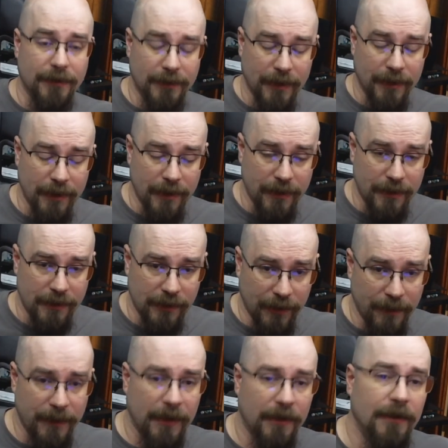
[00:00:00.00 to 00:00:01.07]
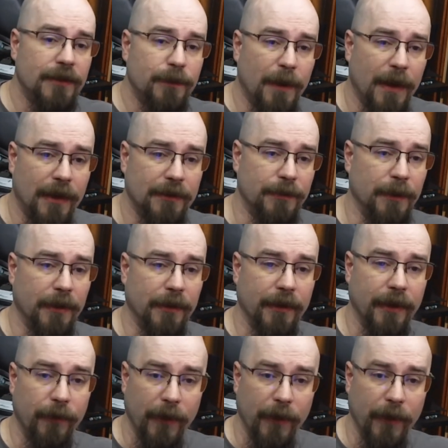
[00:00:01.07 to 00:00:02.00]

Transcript: Is that it is limitless possibility.